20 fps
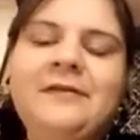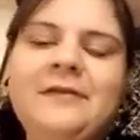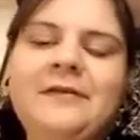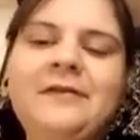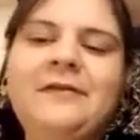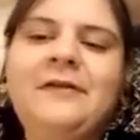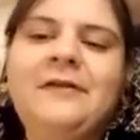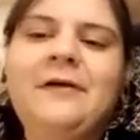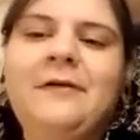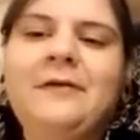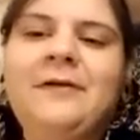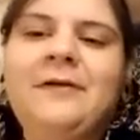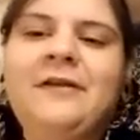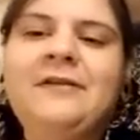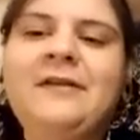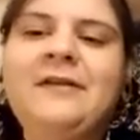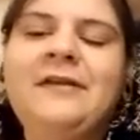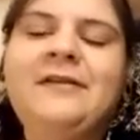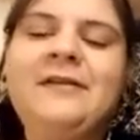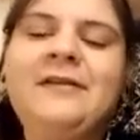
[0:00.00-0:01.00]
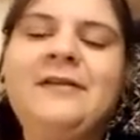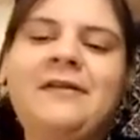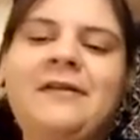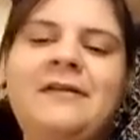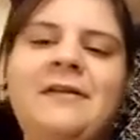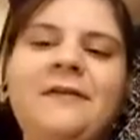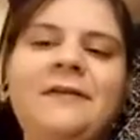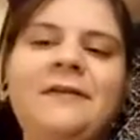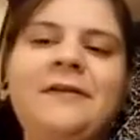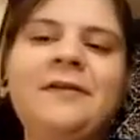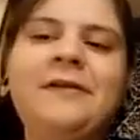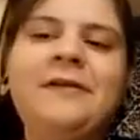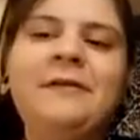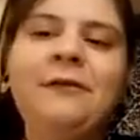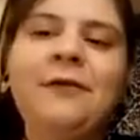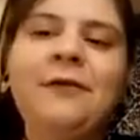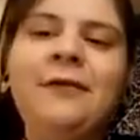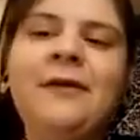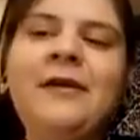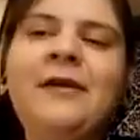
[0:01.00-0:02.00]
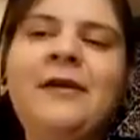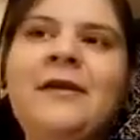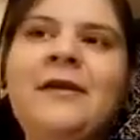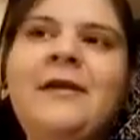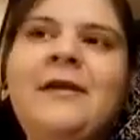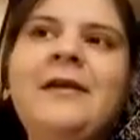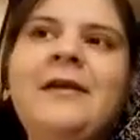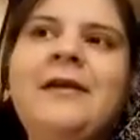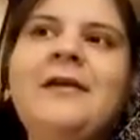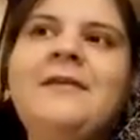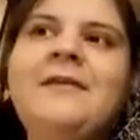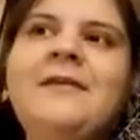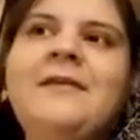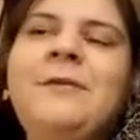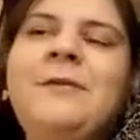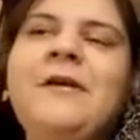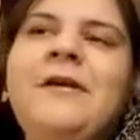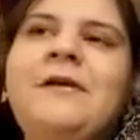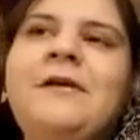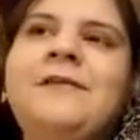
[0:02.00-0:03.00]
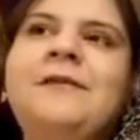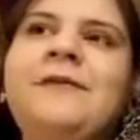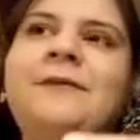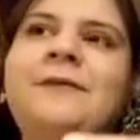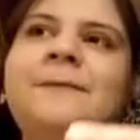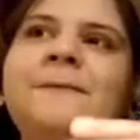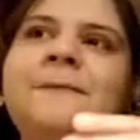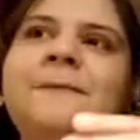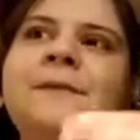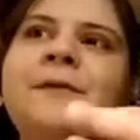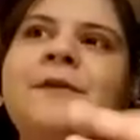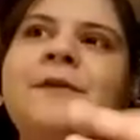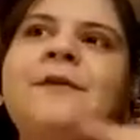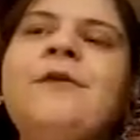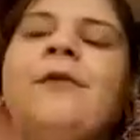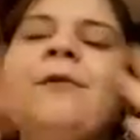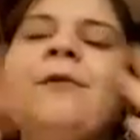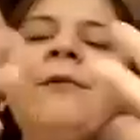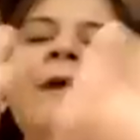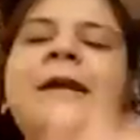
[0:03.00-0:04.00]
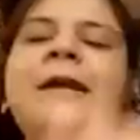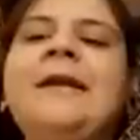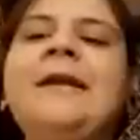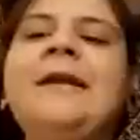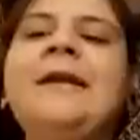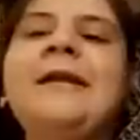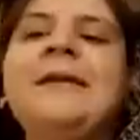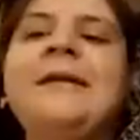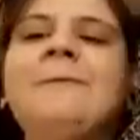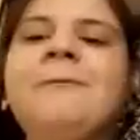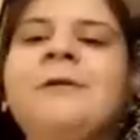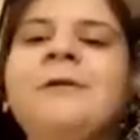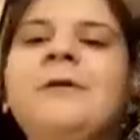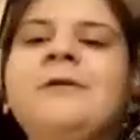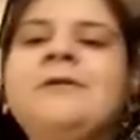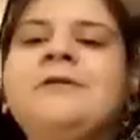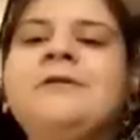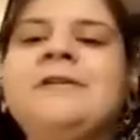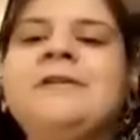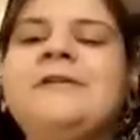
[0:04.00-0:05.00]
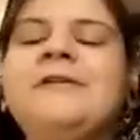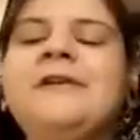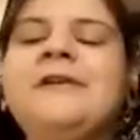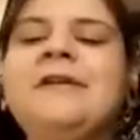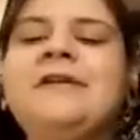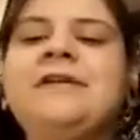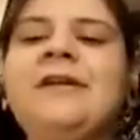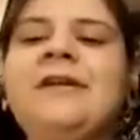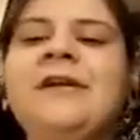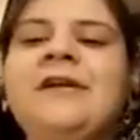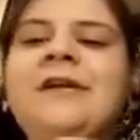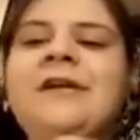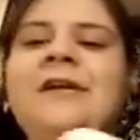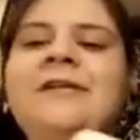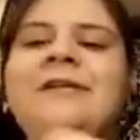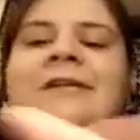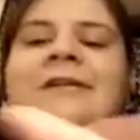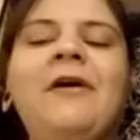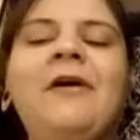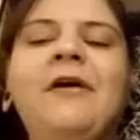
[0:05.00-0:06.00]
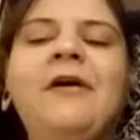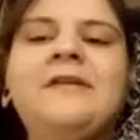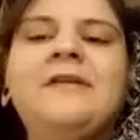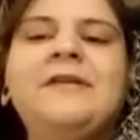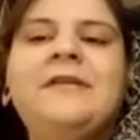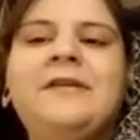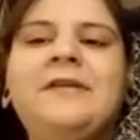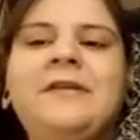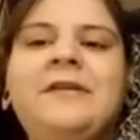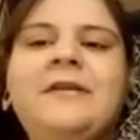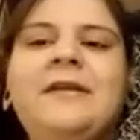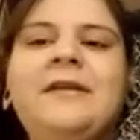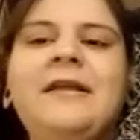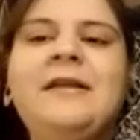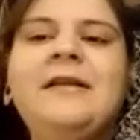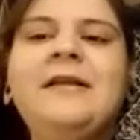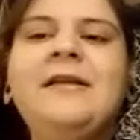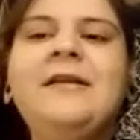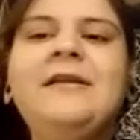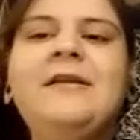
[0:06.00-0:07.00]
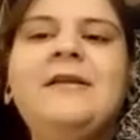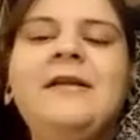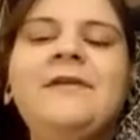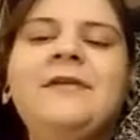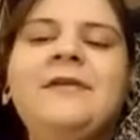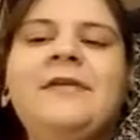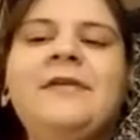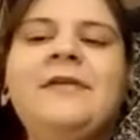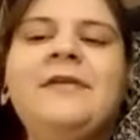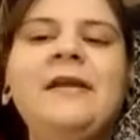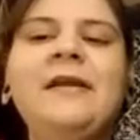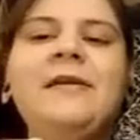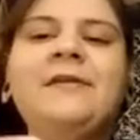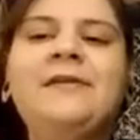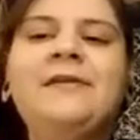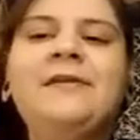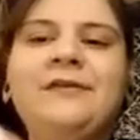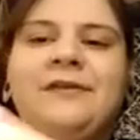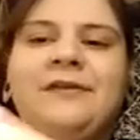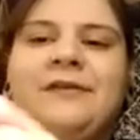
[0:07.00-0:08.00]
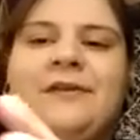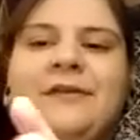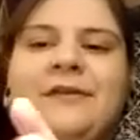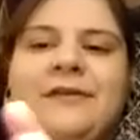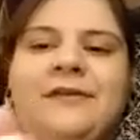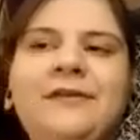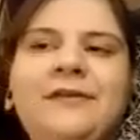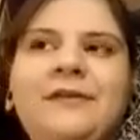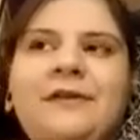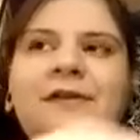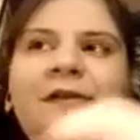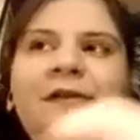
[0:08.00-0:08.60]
So it's different in your case because your writing approach and such is a constant, and everything else is just,